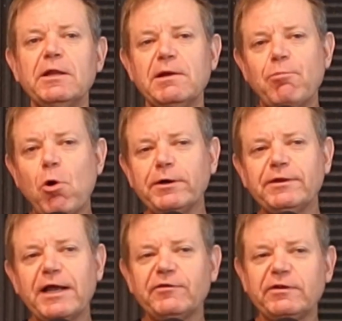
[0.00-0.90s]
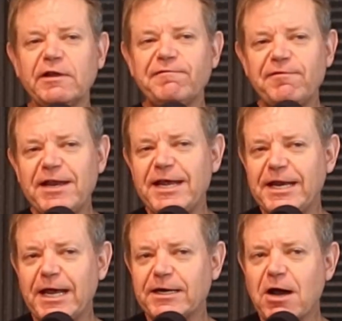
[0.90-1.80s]
The important thing is that they fit
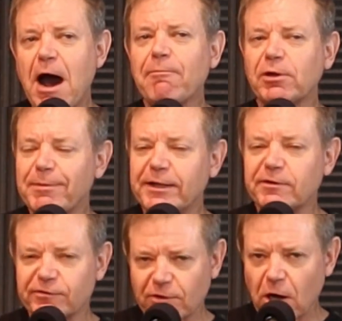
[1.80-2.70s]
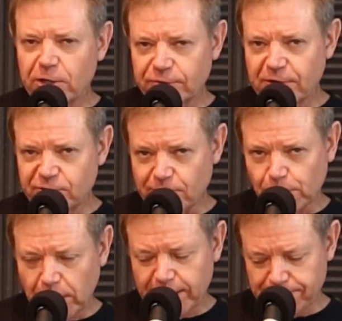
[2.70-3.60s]
in and complement the song that you're
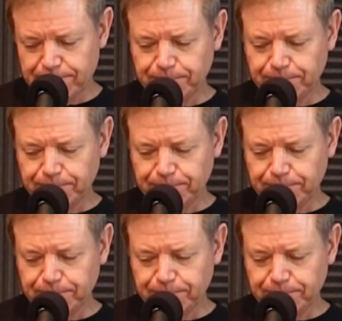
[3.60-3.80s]
playing.